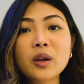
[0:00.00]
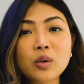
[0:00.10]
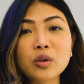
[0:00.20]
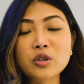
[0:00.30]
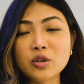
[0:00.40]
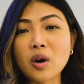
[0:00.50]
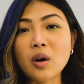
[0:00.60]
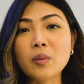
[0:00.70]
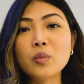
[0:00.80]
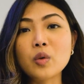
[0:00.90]
your
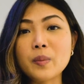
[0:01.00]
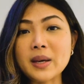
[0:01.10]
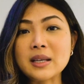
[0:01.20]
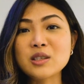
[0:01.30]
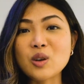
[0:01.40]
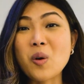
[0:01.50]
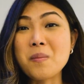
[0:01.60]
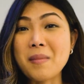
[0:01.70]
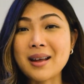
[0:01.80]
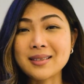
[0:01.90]
job will be so
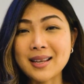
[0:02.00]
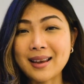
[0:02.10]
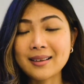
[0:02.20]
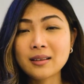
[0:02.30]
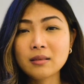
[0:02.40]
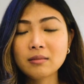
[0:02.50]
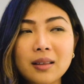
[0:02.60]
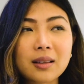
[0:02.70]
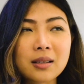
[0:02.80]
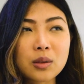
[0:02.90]
mundane. I
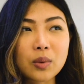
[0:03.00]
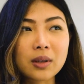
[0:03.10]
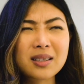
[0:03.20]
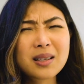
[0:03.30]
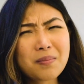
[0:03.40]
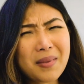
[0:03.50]
think that's the word. Is it